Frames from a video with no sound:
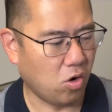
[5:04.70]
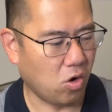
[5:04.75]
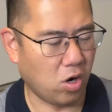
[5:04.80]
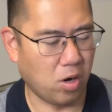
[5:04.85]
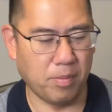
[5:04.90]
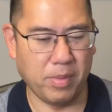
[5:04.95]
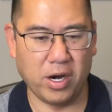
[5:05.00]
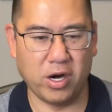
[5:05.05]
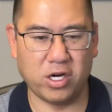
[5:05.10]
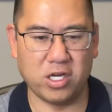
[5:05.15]

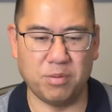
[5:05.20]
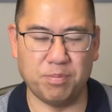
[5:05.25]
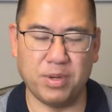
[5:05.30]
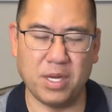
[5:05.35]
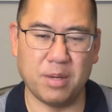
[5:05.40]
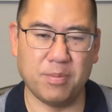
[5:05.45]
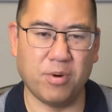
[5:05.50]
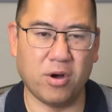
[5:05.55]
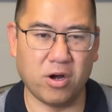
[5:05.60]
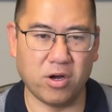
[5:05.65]
or American
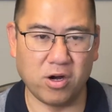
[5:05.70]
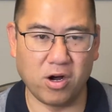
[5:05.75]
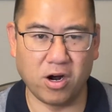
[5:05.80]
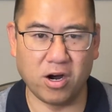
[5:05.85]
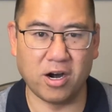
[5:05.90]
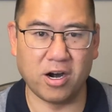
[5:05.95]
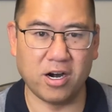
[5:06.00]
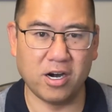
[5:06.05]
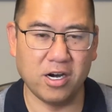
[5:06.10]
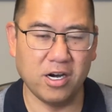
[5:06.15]
ping pong
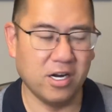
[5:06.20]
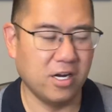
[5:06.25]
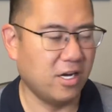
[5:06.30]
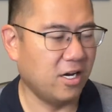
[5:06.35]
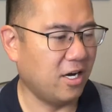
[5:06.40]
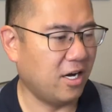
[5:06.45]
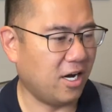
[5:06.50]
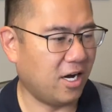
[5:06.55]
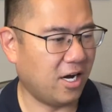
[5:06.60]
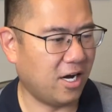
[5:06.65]
are,
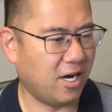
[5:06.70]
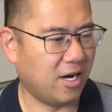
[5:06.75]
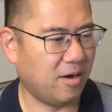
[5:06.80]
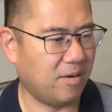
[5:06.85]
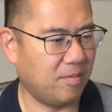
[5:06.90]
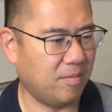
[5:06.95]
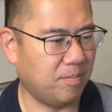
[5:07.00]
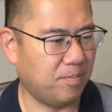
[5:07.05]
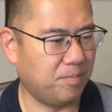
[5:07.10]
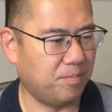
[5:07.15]

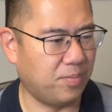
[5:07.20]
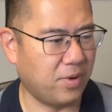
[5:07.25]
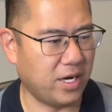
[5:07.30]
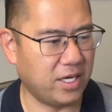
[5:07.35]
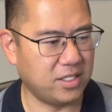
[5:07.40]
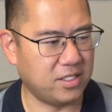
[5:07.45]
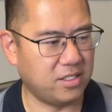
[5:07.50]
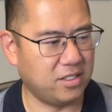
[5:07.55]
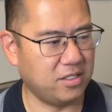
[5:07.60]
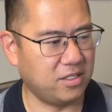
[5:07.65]
um,
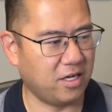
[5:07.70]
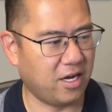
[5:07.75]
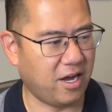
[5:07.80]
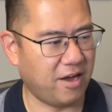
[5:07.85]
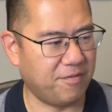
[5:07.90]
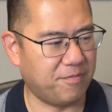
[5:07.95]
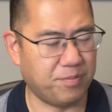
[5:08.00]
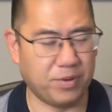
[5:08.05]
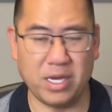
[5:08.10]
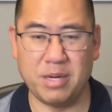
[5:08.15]
but
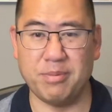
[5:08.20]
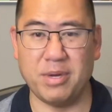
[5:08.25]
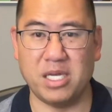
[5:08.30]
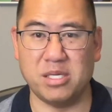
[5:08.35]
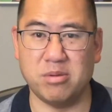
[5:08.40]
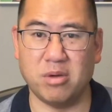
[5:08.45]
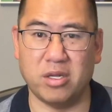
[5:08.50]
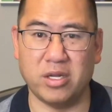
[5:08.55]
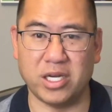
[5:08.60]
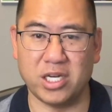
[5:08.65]
I've played
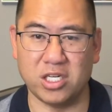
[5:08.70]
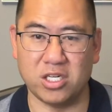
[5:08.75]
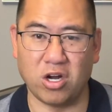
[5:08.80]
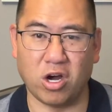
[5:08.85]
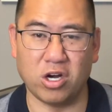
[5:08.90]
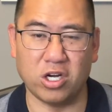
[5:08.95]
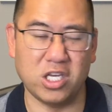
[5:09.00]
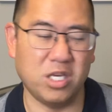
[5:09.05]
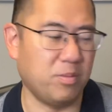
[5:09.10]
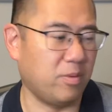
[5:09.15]
baseball like a
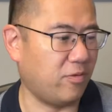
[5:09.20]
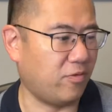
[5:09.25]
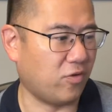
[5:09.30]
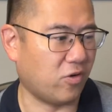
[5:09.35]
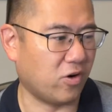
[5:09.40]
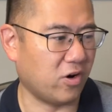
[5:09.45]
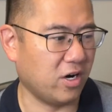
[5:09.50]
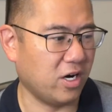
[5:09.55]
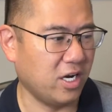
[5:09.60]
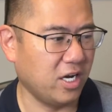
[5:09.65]
donkey
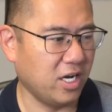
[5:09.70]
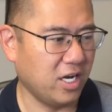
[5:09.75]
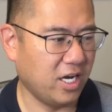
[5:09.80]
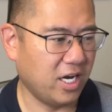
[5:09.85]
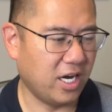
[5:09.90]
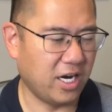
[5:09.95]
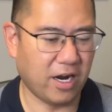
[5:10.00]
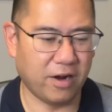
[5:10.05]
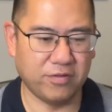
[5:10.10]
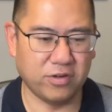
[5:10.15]
before.
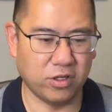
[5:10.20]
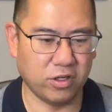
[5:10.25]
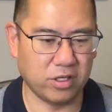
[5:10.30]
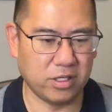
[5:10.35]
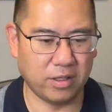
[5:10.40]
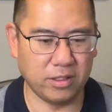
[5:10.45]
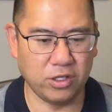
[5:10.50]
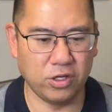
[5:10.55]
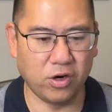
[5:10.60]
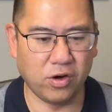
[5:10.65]
And I have to
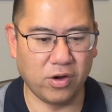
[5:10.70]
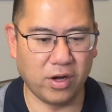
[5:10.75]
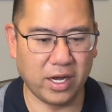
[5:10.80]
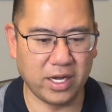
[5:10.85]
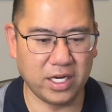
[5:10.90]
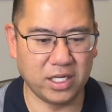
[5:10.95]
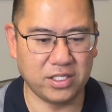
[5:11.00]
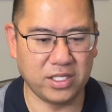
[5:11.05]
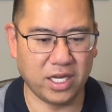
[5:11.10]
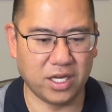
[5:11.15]
look up. You know,
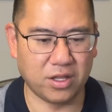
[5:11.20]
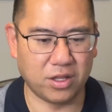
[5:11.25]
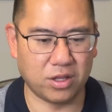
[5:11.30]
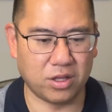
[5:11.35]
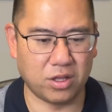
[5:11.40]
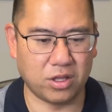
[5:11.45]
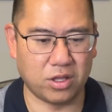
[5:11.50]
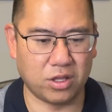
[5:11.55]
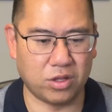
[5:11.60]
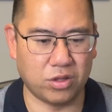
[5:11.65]
I'm going to take
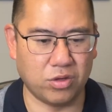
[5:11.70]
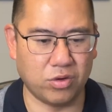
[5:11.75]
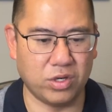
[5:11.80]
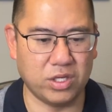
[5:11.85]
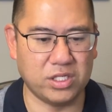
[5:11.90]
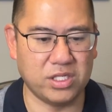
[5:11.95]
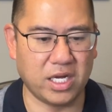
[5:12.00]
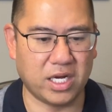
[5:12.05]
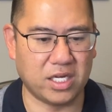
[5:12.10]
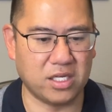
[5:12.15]

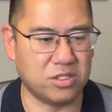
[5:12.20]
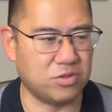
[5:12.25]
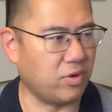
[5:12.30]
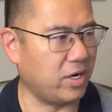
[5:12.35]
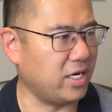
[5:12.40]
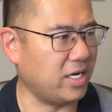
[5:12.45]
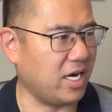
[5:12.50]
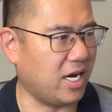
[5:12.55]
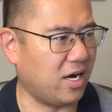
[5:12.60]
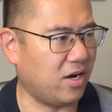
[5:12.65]
30 seconds
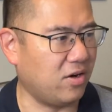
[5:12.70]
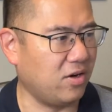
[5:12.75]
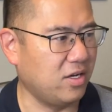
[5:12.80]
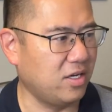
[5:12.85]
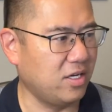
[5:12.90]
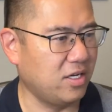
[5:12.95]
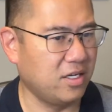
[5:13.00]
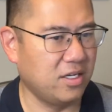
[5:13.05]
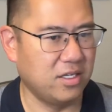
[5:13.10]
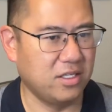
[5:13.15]
right now
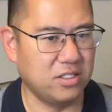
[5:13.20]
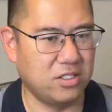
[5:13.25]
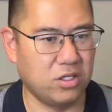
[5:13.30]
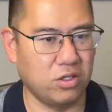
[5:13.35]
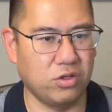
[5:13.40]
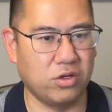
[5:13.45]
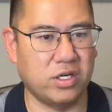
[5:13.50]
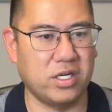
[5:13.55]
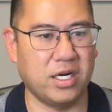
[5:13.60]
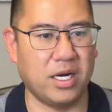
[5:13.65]

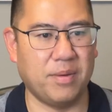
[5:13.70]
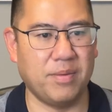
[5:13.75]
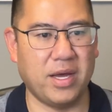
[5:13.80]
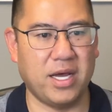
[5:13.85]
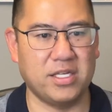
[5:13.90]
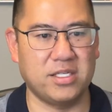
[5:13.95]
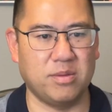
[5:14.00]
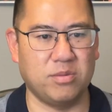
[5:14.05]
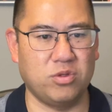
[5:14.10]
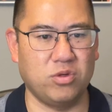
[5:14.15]
to look it up
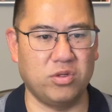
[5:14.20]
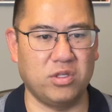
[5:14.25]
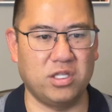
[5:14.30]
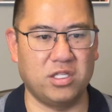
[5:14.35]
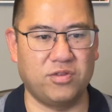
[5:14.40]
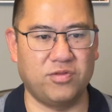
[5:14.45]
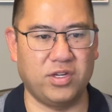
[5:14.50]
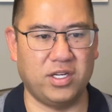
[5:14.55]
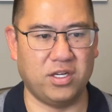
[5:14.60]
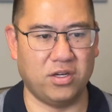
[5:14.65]
as I'm doing
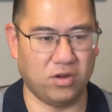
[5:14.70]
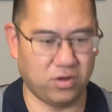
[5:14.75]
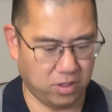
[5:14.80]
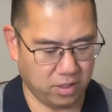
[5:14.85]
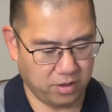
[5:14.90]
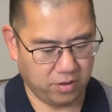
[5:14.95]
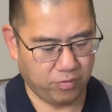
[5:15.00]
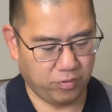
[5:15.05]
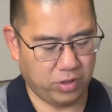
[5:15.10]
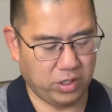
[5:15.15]
this video
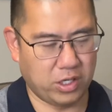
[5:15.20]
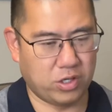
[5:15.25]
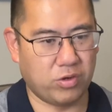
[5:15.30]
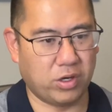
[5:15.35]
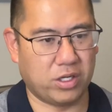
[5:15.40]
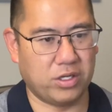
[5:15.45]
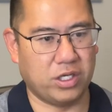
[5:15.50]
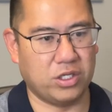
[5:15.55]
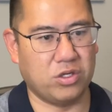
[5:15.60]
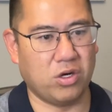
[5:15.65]
really
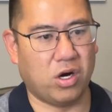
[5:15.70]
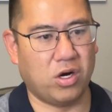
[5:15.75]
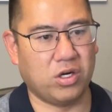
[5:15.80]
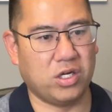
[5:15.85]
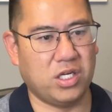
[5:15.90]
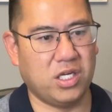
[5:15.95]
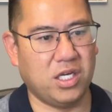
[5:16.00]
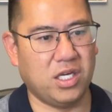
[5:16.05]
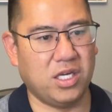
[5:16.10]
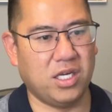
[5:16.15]
quickly.
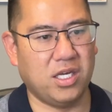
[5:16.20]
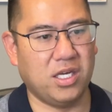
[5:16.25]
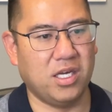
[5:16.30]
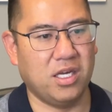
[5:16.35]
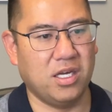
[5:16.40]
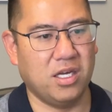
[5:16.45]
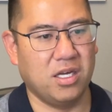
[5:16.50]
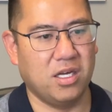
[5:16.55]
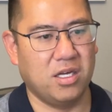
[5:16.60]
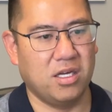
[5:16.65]

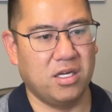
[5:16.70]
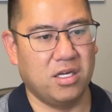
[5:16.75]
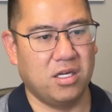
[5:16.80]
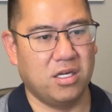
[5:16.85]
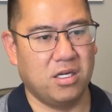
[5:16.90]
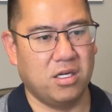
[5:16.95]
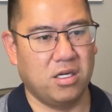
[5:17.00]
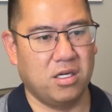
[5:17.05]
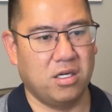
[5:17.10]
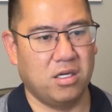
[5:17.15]
Donkey.
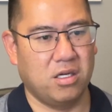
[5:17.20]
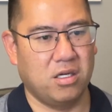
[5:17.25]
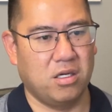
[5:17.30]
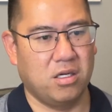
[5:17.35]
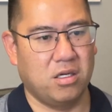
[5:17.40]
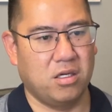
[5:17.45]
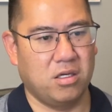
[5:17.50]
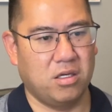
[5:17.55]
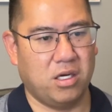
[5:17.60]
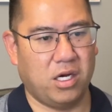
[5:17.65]

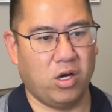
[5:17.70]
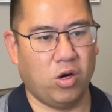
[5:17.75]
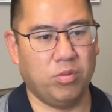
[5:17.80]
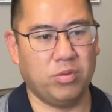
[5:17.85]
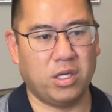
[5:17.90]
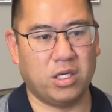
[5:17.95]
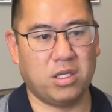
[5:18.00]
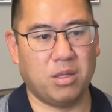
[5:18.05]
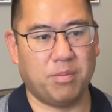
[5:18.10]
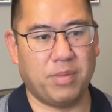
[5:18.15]
I
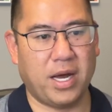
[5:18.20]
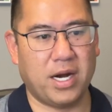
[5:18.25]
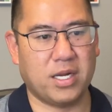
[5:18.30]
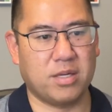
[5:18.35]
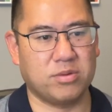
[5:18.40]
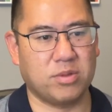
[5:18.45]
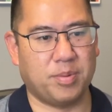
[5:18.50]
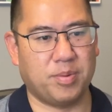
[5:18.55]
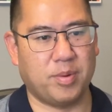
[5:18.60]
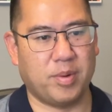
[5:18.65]
hope nothing bad
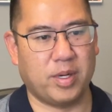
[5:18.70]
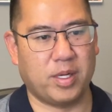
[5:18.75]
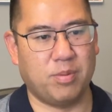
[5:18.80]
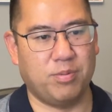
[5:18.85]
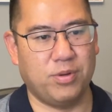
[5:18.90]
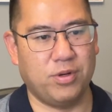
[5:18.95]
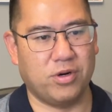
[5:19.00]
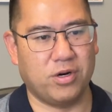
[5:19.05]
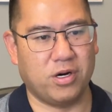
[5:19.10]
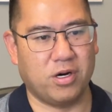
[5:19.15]
comes up on my
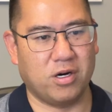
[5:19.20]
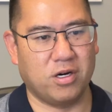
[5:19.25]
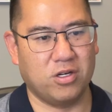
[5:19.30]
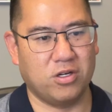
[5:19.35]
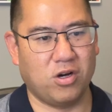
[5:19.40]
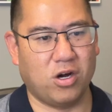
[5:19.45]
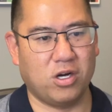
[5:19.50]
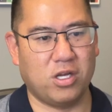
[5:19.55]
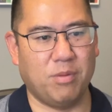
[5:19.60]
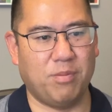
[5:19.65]
computer here.
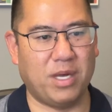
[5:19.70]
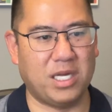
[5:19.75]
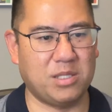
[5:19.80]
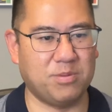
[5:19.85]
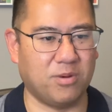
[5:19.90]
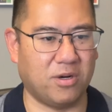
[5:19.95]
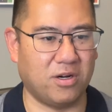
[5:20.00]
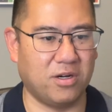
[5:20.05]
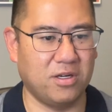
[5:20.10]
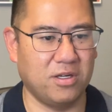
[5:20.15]
Donkey
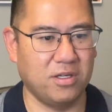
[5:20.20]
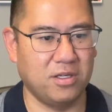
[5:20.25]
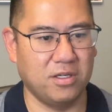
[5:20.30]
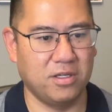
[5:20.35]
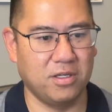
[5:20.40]
baseball.